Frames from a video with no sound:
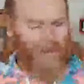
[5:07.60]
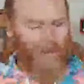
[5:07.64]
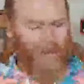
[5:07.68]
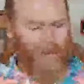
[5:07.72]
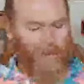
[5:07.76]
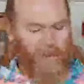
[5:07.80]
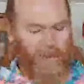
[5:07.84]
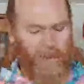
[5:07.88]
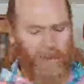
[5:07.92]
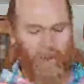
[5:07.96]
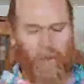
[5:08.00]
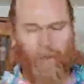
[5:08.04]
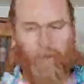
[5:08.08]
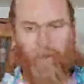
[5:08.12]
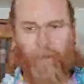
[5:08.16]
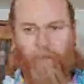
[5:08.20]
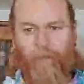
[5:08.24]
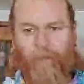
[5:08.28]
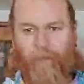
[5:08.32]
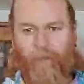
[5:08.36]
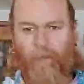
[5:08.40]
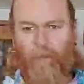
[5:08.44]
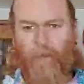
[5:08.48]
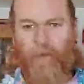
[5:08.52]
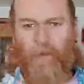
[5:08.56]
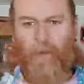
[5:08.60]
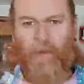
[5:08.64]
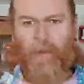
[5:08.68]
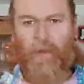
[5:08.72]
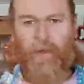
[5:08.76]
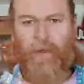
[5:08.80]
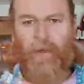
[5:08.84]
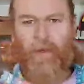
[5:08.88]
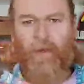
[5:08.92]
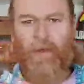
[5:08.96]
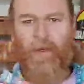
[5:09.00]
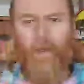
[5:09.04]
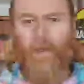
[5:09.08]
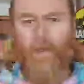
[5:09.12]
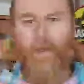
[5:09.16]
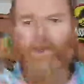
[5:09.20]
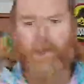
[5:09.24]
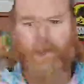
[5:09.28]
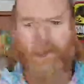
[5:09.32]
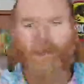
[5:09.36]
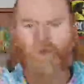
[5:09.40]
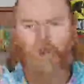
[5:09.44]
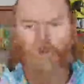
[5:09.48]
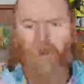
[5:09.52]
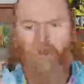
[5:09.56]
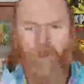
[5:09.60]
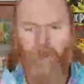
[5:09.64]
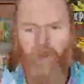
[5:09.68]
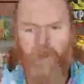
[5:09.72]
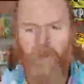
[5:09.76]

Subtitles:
it comes up. So